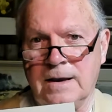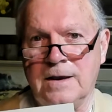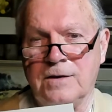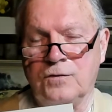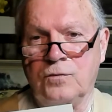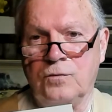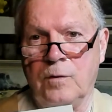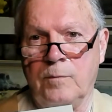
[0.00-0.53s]

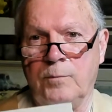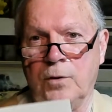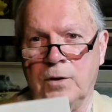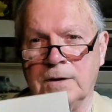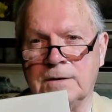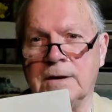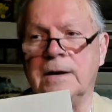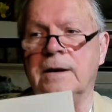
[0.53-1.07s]
into a
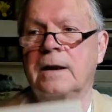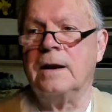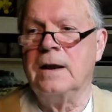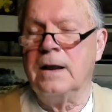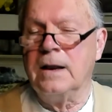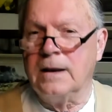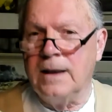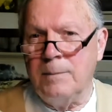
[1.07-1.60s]
bulletin.
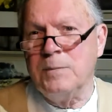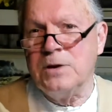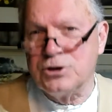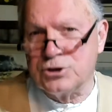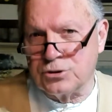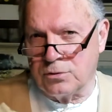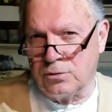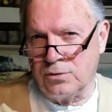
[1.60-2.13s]
Let me
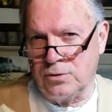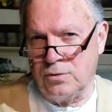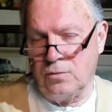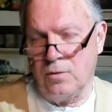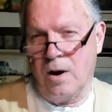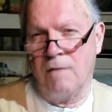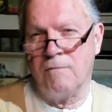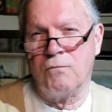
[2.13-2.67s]
show
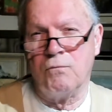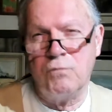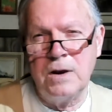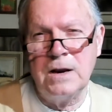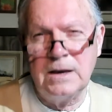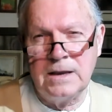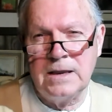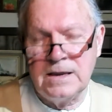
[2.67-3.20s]
you a
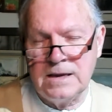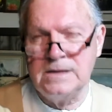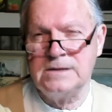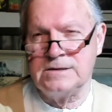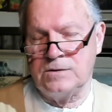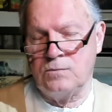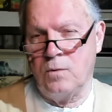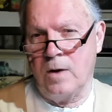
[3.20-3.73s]
really
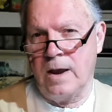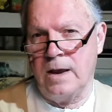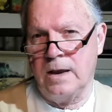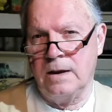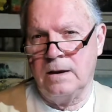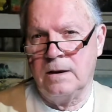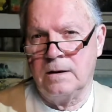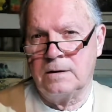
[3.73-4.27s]
easy
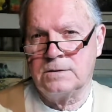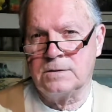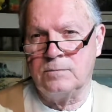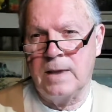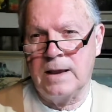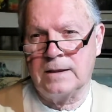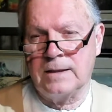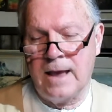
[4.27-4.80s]
way to
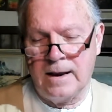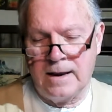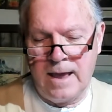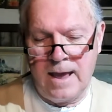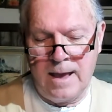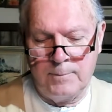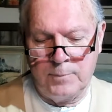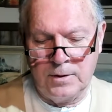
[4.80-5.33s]
make that
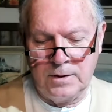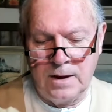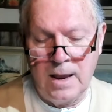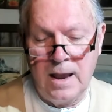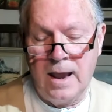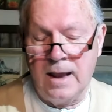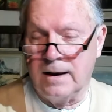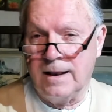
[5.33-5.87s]
happen
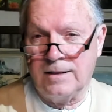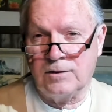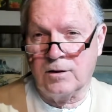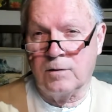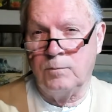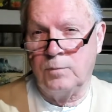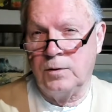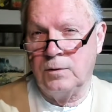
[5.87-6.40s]
and let the
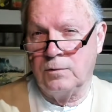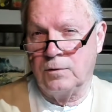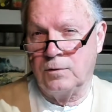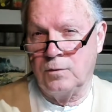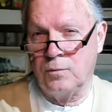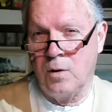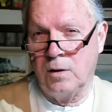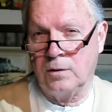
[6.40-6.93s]
computer
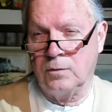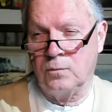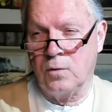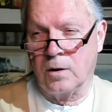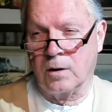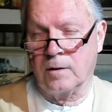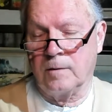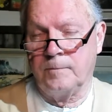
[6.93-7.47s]
do all the
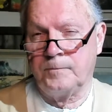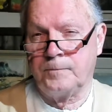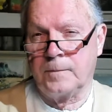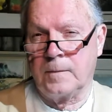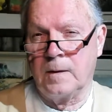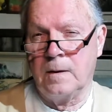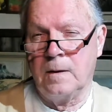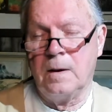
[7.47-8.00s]
work.
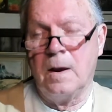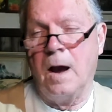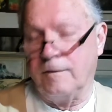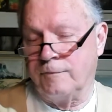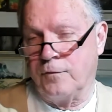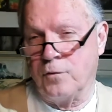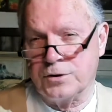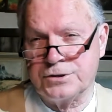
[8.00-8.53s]

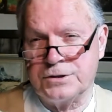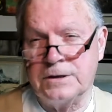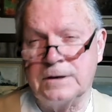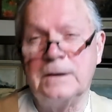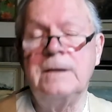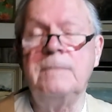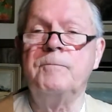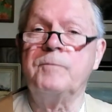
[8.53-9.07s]

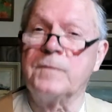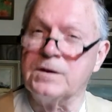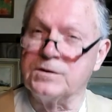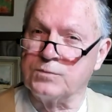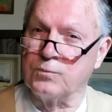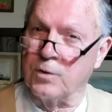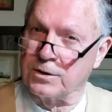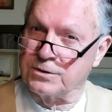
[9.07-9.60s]
Unfortunately,
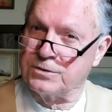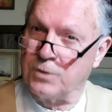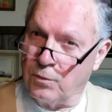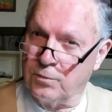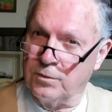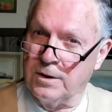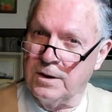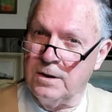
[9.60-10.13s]
this works
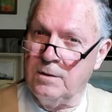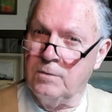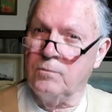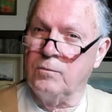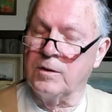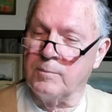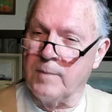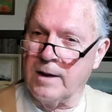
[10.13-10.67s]
only
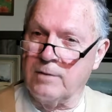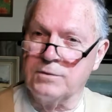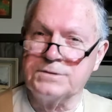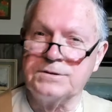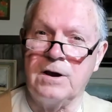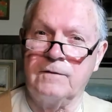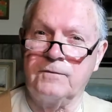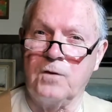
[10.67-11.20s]
with
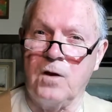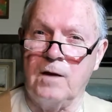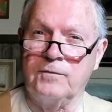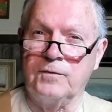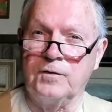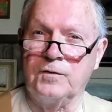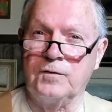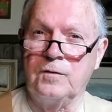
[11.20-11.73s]
Microsoft
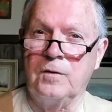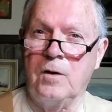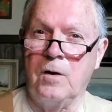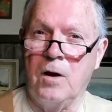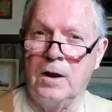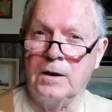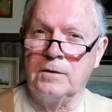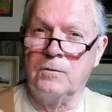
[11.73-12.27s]
Office
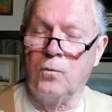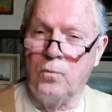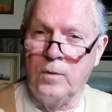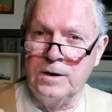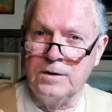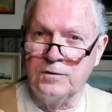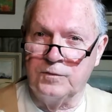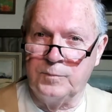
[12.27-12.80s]
on
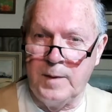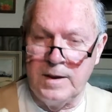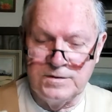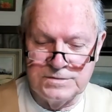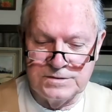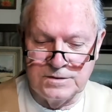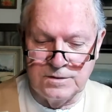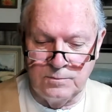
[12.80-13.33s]

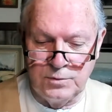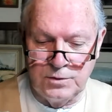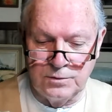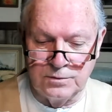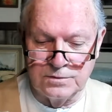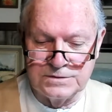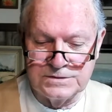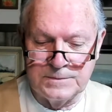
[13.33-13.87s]
Windows-based
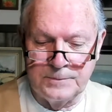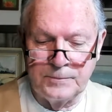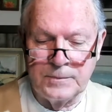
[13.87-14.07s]
computers.